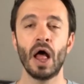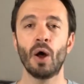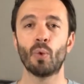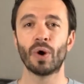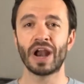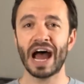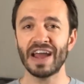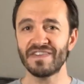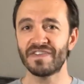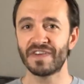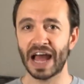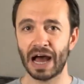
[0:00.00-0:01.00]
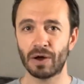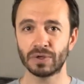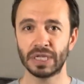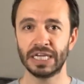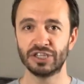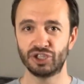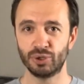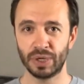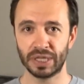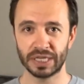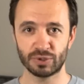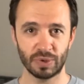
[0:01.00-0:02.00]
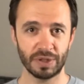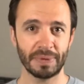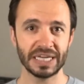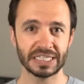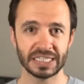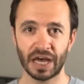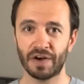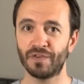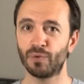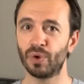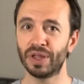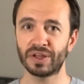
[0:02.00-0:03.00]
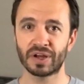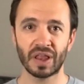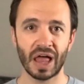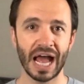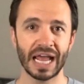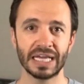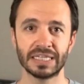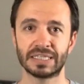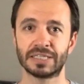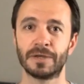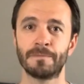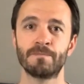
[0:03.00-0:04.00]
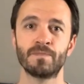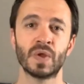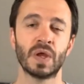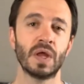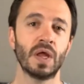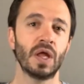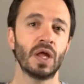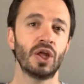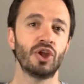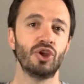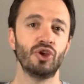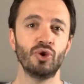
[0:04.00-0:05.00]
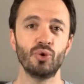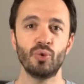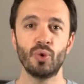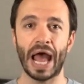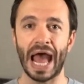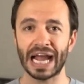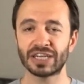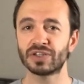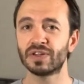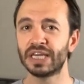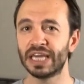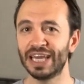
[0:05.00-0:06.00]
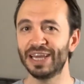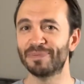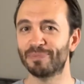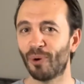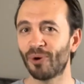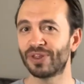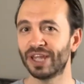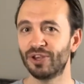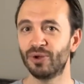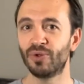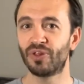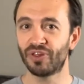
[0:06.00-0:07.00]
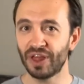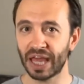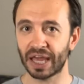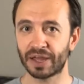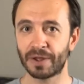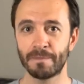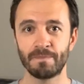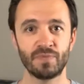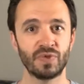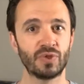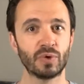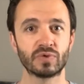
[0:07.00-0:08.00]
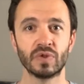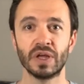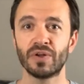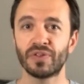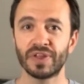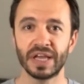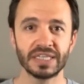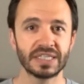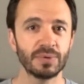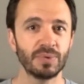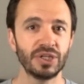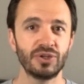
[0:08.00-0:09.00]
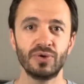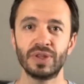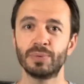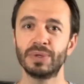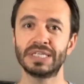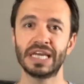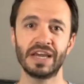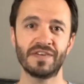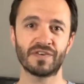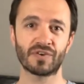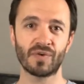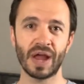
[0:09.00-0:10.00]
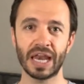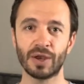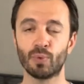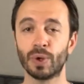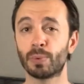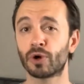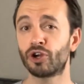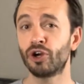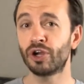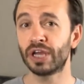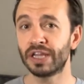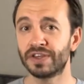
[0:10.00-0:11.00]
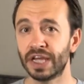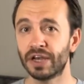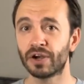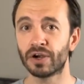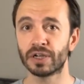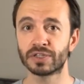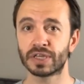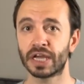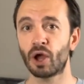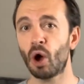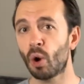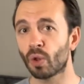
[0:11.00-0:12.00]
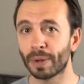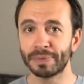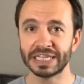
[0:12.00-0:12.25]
What I've found is doing this with myself, with clients, you actually eat more than you think. Those little things that we do that we take for granted. When we're cooking dinner, it's like, oh, let me